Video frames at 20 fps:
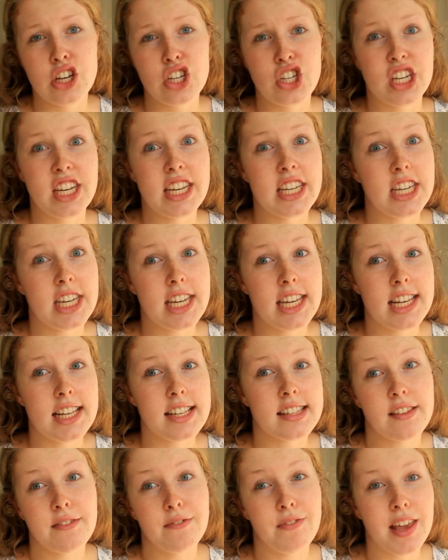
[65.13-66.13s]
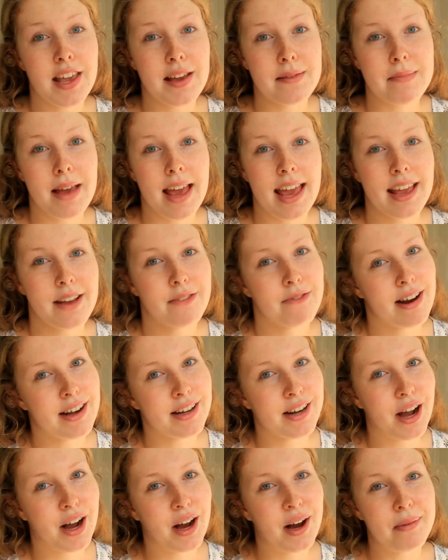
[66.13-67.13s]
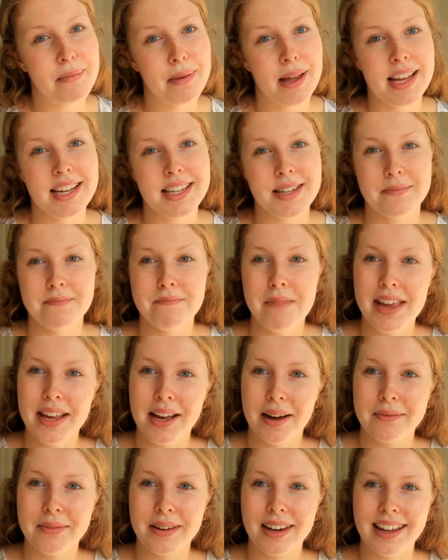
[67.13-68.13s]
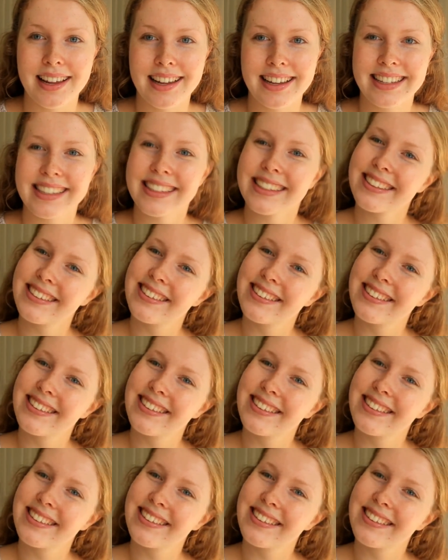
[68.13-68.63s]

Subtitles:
Gigi's VMA red carpet makeup look.